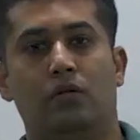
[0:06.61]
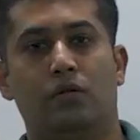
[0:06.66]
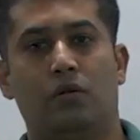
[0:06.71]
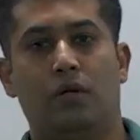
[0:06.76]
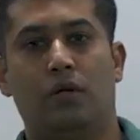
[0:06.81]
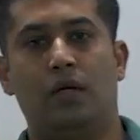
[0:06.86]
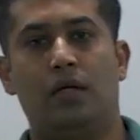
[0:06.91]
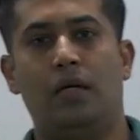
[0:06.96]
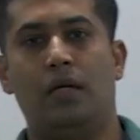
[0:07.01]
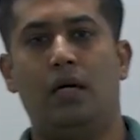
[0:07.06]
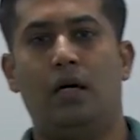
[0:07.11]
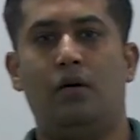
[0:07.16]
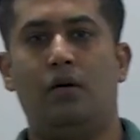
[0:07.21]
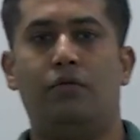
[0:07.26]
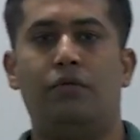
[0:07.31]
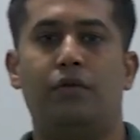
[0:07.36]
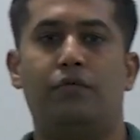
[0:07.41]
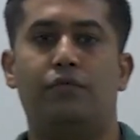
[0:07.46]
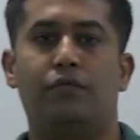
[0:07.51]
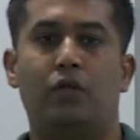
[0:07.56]
So, until now
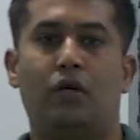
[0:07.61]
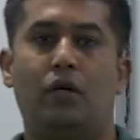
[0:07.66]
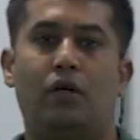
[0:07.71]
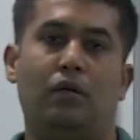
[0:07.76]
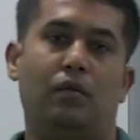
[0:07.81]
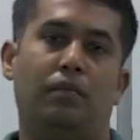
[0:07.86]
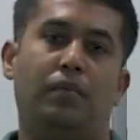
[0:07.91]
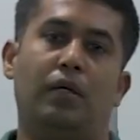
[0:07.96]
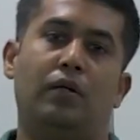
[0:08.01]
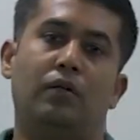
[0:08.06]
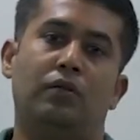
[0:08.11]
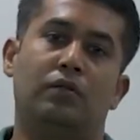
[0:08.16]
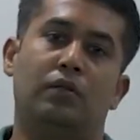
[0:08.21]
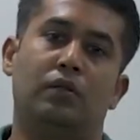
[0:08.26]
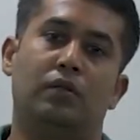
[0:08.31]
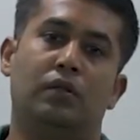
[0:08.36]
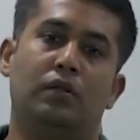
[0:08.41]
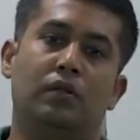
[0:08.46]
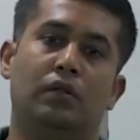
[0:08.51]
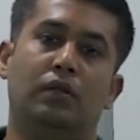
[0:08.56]
we have talked about
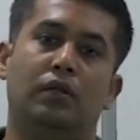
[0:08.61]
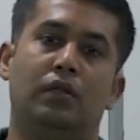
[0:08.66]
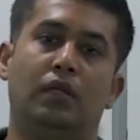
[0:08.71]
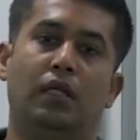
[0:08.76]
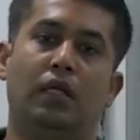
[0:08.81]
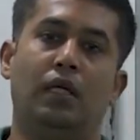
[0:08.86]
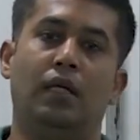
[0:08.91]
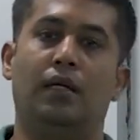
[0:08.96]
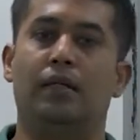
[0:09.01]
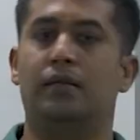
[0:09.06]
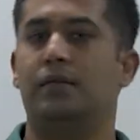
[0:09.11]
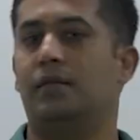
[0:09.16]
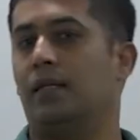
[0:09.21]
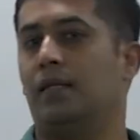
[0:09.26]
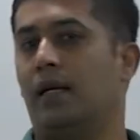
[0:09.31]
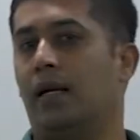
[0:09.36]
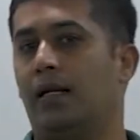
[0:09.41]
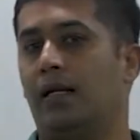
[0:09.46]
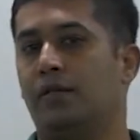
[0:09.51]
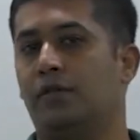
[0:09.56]
the energy
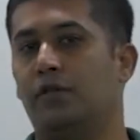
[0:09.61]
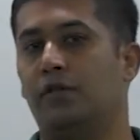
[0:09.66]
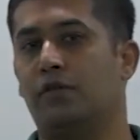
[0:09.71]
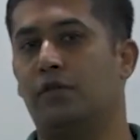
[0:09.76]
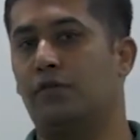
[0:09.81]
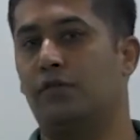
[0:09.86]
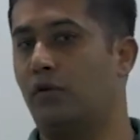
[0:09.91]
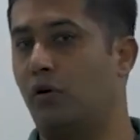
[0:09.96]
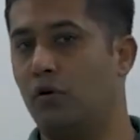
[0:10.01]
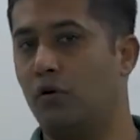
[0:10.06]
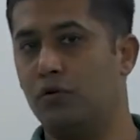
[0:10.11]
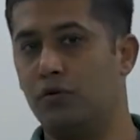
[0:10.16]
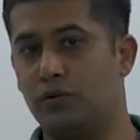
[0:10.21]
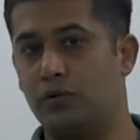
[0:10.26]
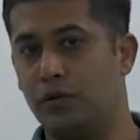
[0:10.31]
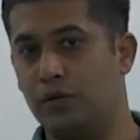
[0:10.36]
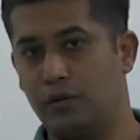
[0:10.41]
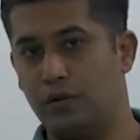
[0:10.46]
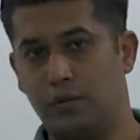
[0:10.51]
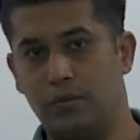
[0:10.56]
analysis of closed
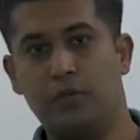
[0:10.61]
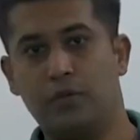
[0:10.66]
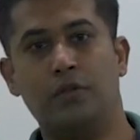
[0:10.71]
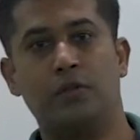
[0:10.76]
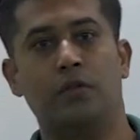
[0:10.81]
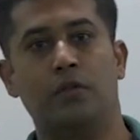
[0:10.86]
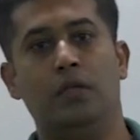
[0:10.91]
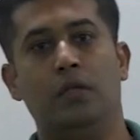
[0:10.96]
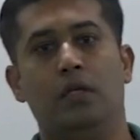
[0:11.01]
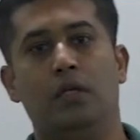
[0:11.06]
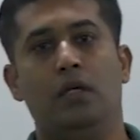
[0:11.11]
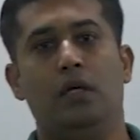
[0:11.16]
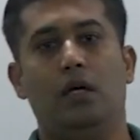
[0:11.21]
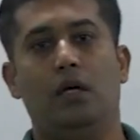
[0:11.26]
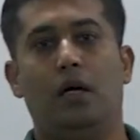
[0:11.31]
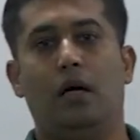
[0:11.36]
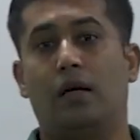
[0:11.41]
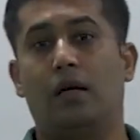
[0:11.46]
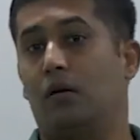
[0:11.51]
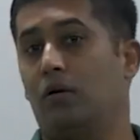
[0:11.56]
systems
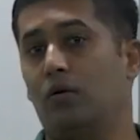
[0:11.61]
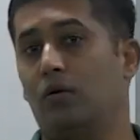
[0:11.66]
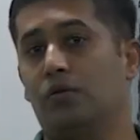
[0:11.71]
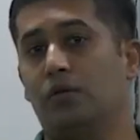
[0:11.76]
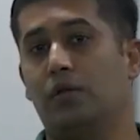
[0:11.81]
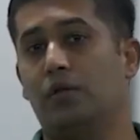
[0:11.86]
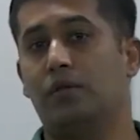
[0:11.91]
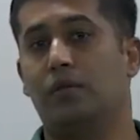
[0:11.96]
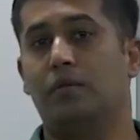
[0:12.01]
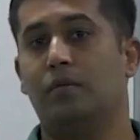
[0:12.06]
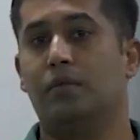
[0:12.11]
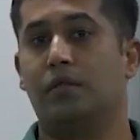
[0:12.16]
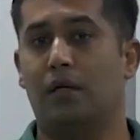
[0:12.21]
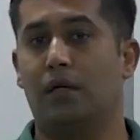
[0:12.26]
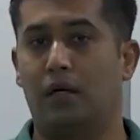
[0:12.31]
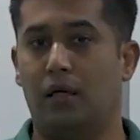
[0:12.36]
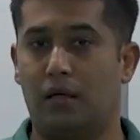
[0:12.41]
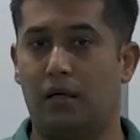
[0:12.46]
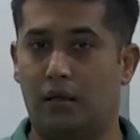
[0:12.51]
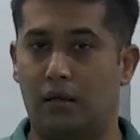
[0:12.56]
and closed systems
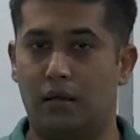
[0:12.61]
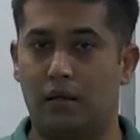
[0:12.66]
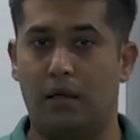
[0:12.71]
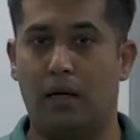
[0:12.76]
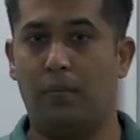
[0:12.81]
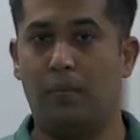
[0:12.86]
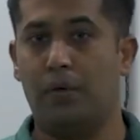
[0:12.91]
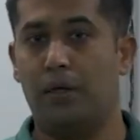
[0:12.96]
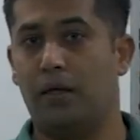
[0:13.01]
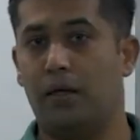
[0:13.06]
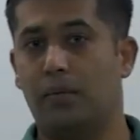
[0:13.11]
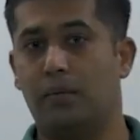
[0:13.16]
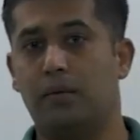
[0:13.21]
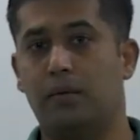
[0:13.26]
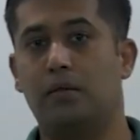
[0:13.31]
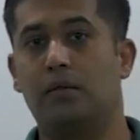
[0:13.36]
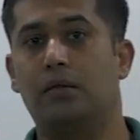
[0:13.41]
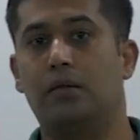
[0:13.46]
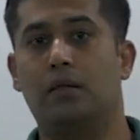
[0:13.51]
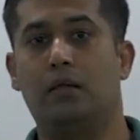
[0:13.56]
are
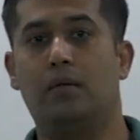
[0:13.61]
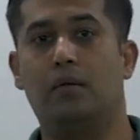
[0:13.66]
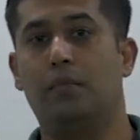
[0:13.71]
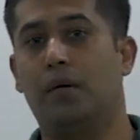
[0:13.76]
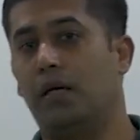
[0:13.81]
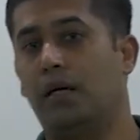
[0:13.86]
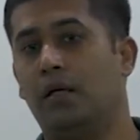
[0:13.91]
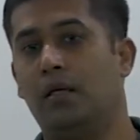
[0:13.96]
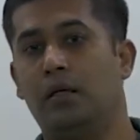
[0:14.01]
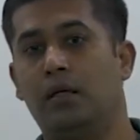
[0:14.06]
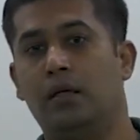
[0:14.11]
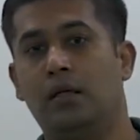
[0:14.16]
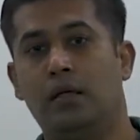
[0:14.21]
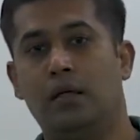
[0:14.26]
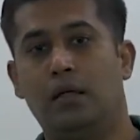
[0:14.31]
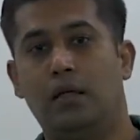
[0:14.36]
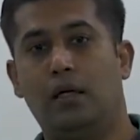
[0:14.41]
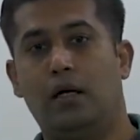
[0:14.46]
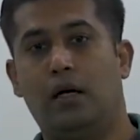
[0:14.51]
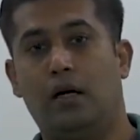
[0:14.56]
applicable in many,
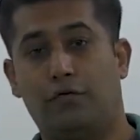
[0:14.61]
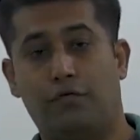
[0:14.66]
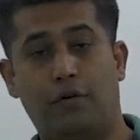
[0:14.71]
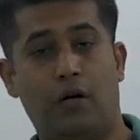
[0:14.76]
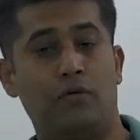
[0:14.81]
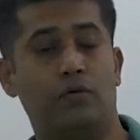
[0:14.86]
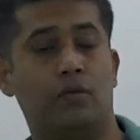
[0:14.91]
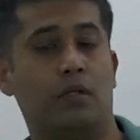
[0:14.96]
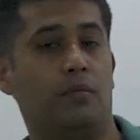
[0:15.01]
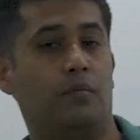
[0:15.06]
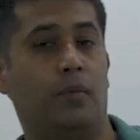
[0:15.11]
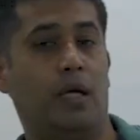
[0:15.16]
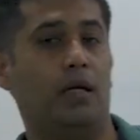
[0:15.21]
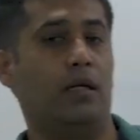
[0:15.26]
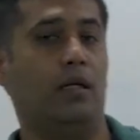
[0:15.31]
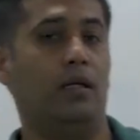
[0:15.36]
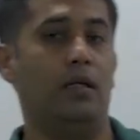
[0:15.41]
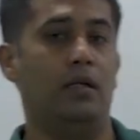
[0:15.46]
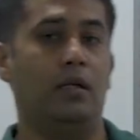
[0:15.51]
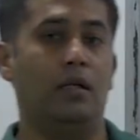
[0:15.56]
are found in
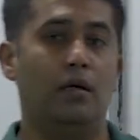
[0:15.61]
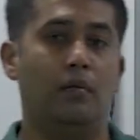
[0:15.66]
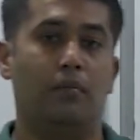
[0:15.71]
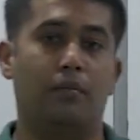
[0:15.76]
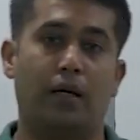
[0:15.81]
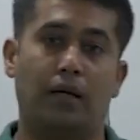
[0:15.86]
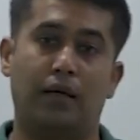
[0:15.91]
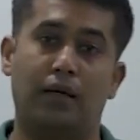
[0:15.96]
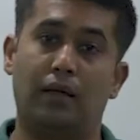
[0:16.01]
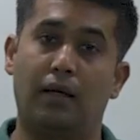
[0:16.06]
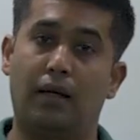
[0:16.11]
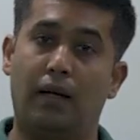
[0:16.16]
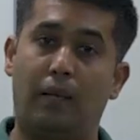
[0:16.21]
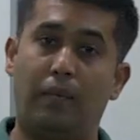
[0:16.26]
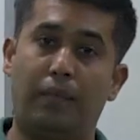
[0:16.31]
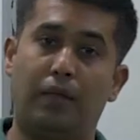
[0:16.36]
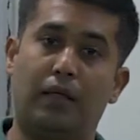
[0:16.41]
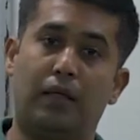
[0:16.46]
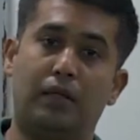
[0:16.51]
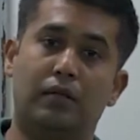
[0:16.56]
many practical
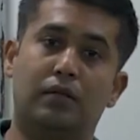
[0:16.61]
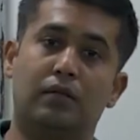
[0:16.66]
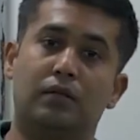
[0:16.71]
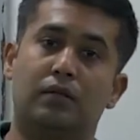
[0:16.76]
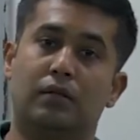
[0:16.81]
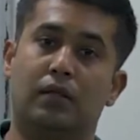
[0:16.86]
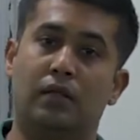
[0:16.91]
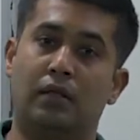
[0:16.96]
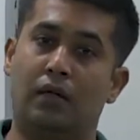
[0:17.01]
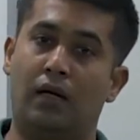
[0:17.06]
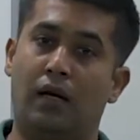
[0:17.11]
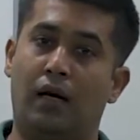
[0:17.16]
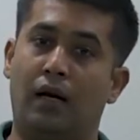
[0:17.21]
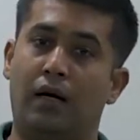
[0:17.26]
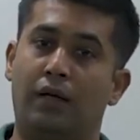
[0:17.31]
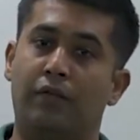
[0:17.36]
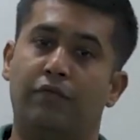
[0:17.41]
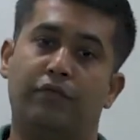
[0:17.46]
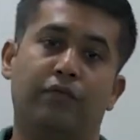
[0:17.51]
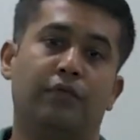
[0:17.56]
applications in real
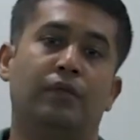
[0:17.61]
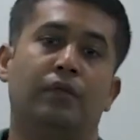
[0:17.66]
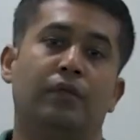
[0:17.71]
life.